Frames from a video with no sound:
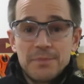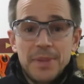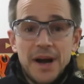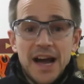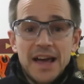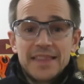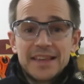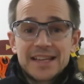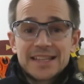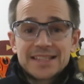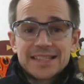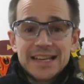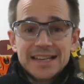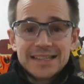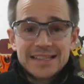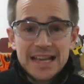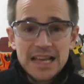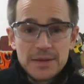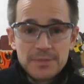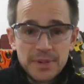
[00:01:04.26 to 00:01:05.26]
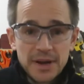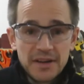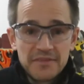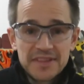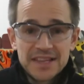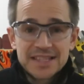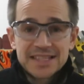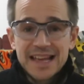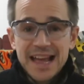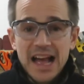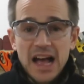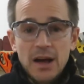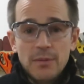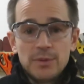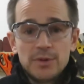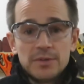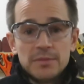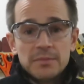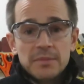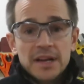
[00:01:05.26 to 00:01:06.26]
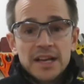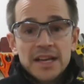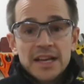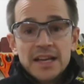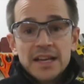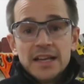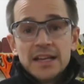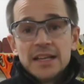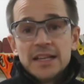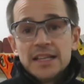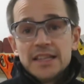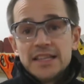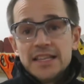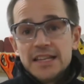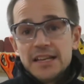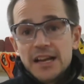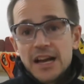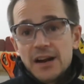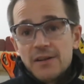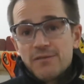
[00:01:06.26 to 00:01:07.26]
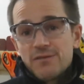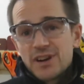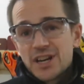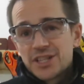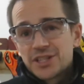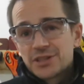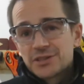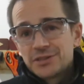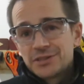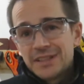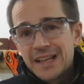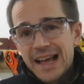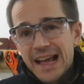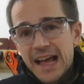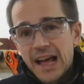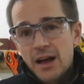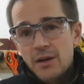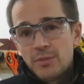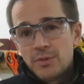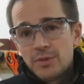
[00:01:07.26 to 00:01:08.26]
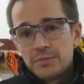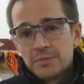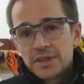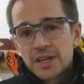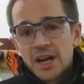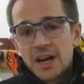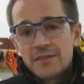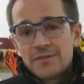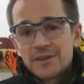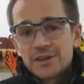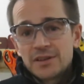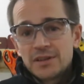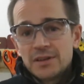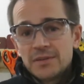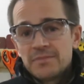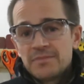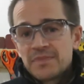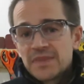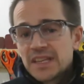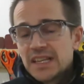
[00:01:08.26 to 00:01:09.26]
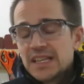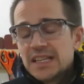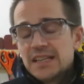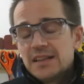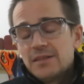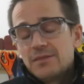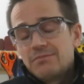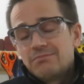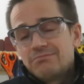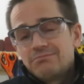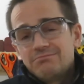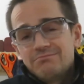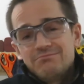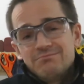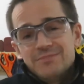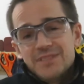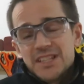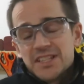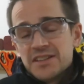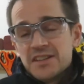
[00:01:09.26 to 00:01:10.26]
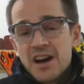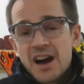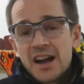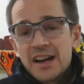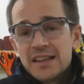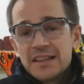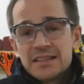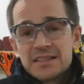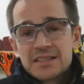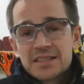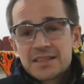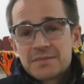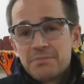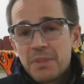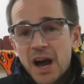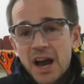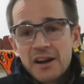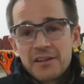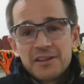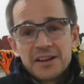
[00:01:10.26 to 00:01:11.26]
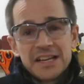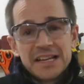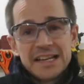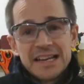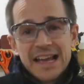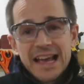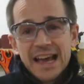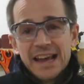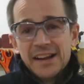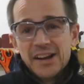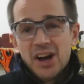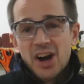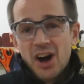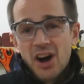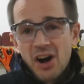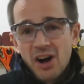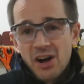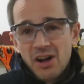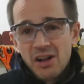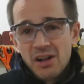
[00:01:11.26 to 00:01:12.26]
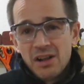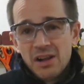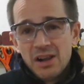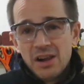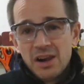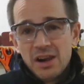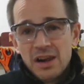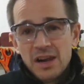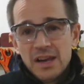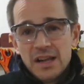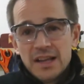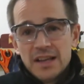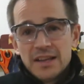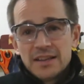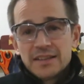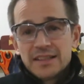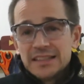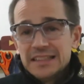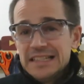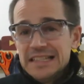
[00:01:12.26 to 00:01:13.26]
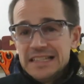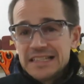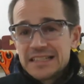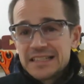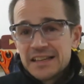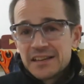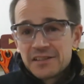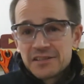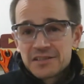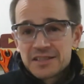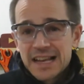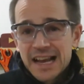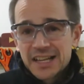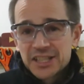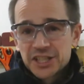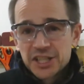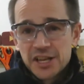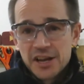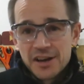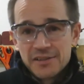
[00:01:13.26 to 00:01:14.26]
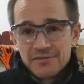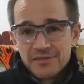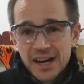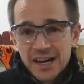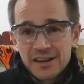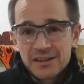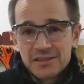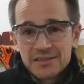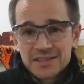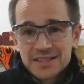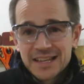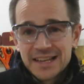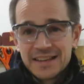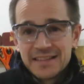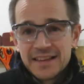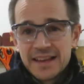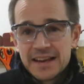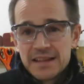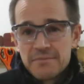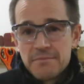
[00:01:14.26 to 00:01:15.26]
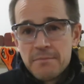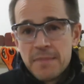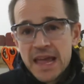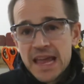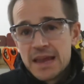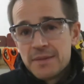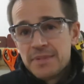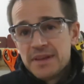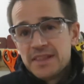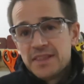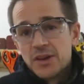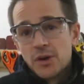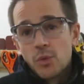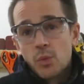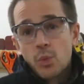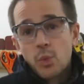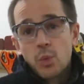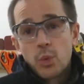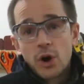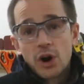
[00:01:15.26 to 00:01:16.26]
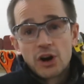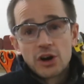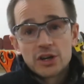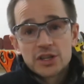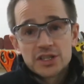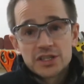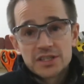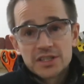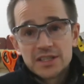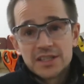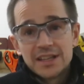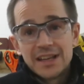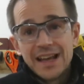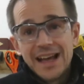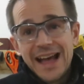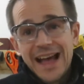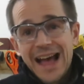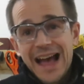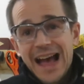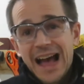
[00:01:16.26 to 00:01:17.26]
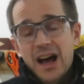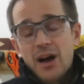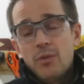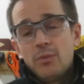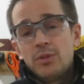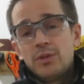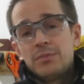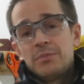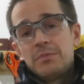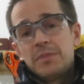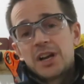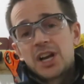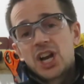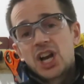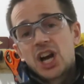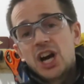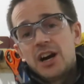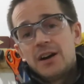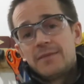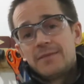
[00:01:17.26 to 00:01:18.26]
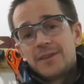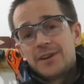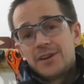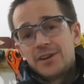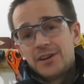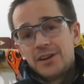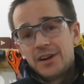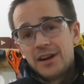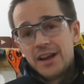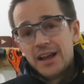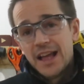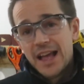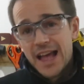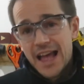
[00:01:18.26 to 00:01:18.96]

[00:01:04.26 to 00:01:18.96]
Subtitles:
to buy the cassette tape of this album. The original album cover is not inspiring at all. The lead singer is actually on record saying that it may be the worst album cover